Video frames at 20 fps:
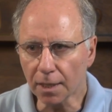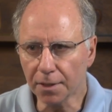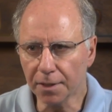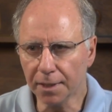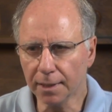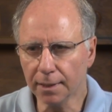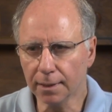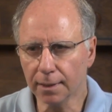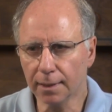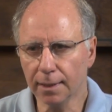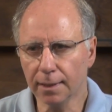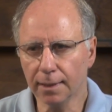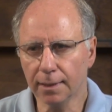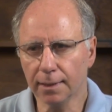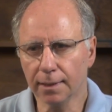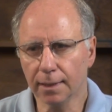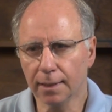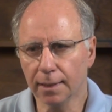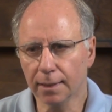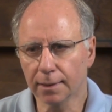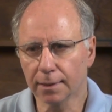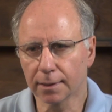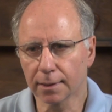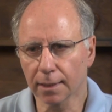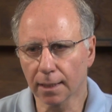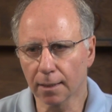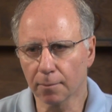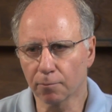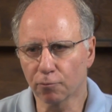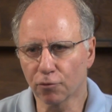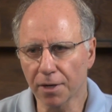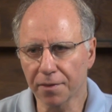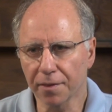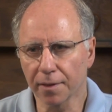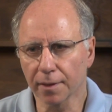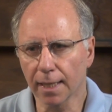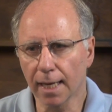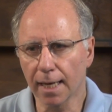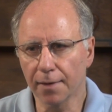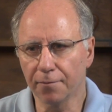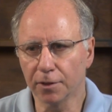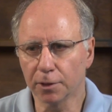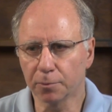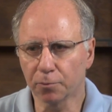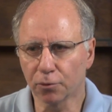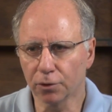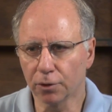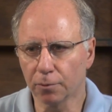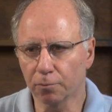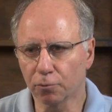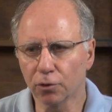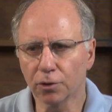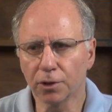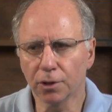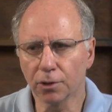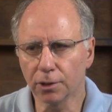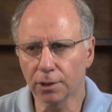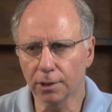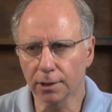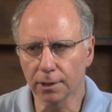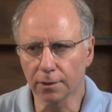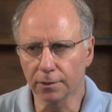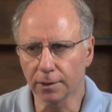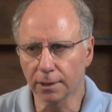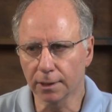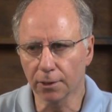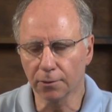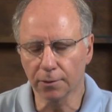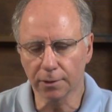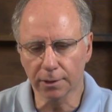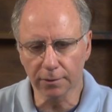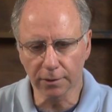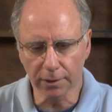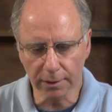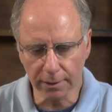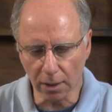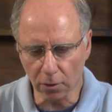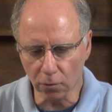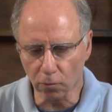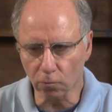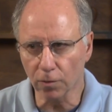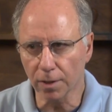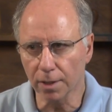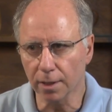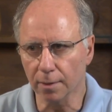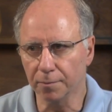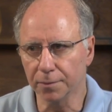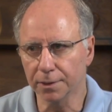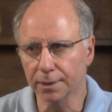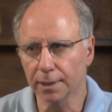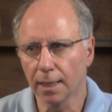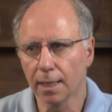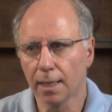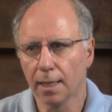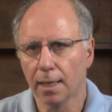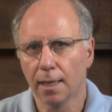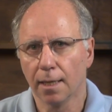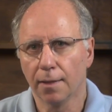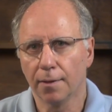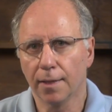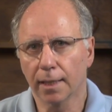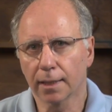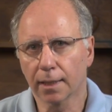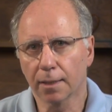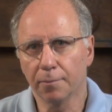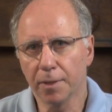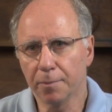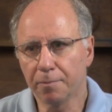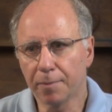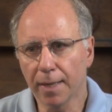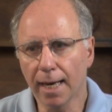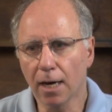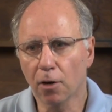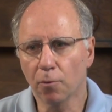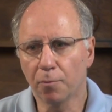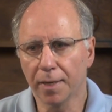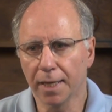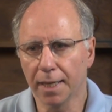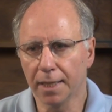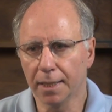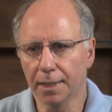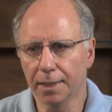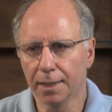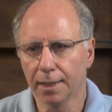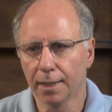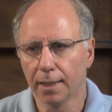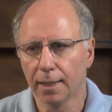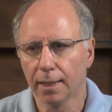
This breath of life produces a series of subtle rhythms that can be palpated,